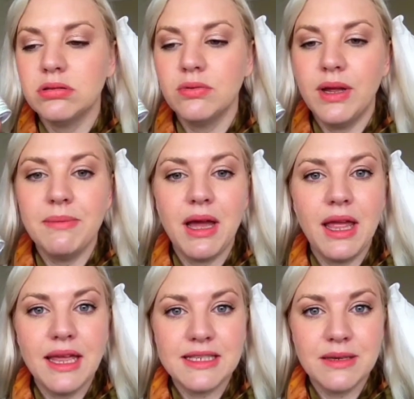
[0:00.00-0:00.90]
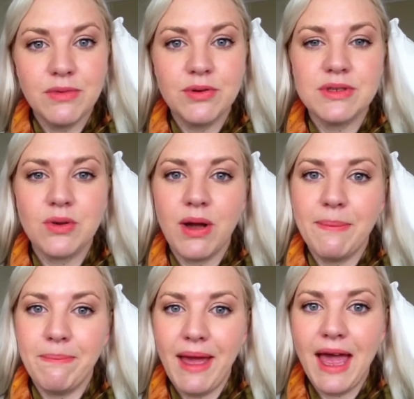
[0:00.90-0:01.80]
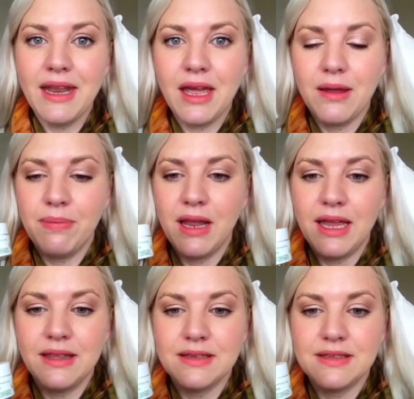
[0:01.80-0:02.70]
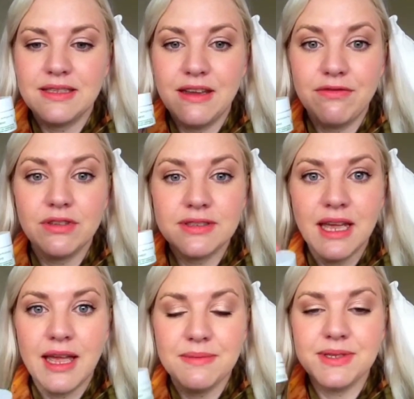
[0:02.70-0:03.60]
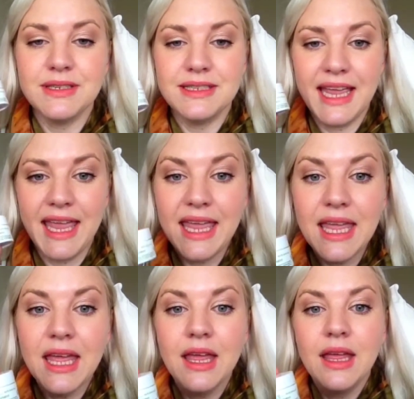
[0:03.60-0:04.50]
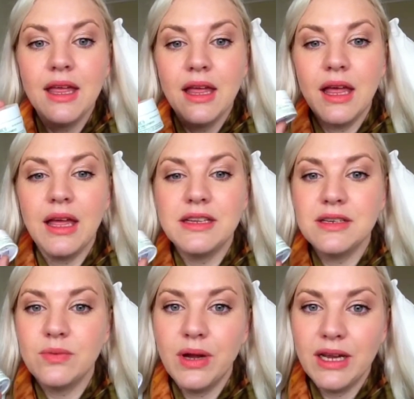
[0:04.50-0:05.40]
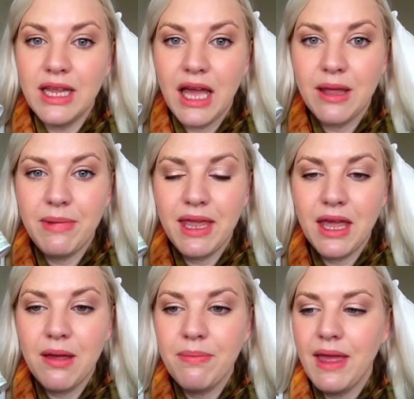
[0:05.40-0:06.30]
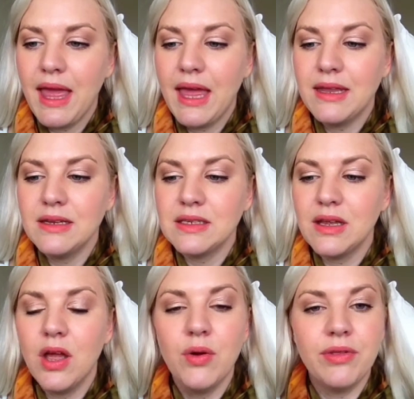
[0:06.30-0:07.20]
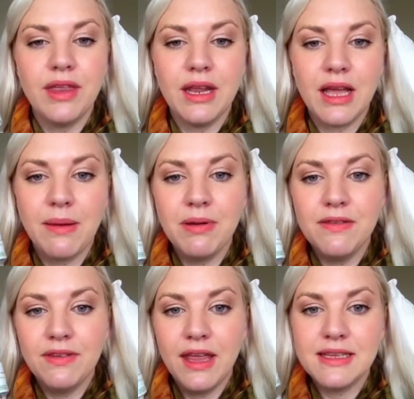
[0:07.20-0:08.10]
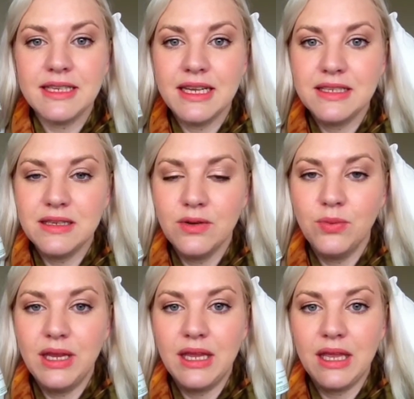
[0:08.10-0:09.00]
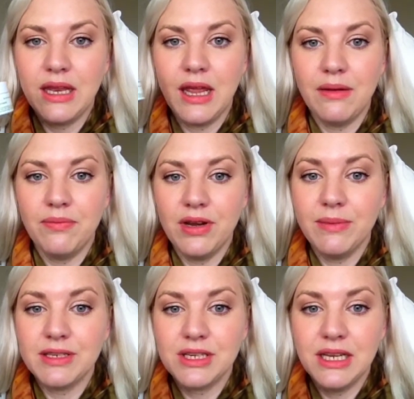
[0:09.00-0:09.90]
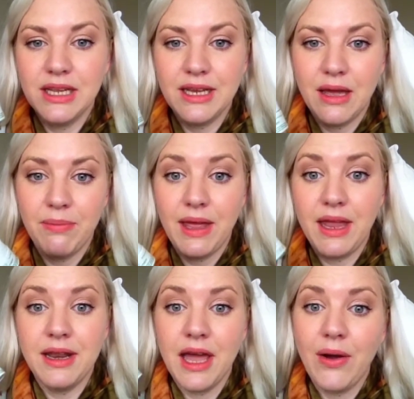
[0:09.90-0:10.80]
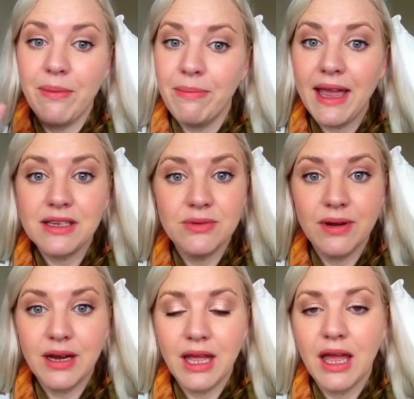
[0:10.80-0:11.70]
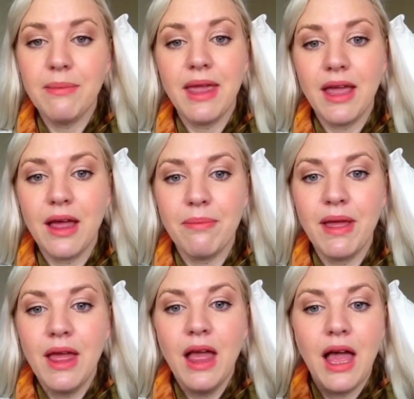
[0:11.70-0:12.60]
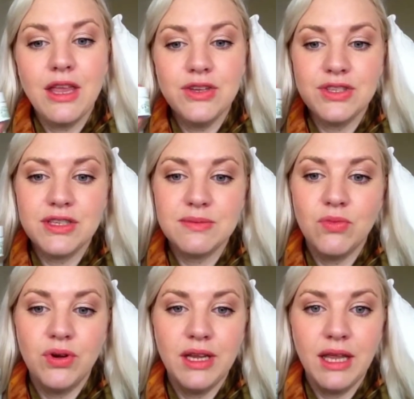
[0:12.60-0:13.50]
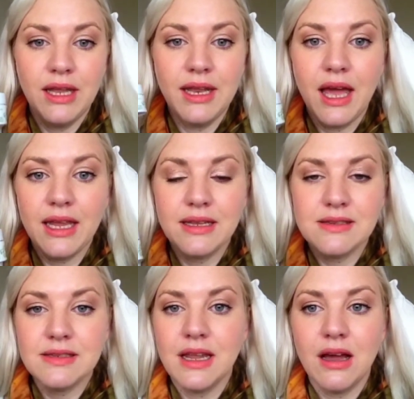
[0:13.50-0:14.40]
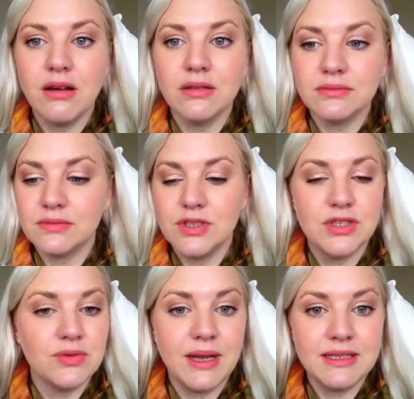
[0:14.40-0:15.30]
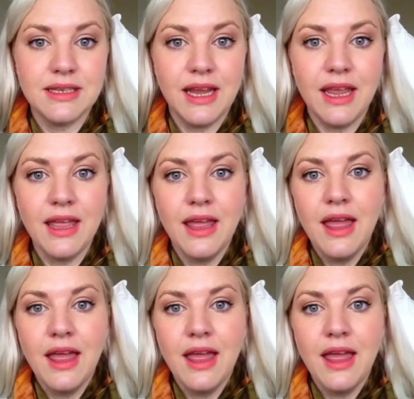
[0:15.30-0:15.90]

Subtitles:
when my eczema was quite bad. I applied this several times a day and didn't wear any eye makeup, and within a couple of days, less than a week, it had pretty much cleared up, and now I'm back to wearing eye makeup. I use this morning and night now, just twice a day.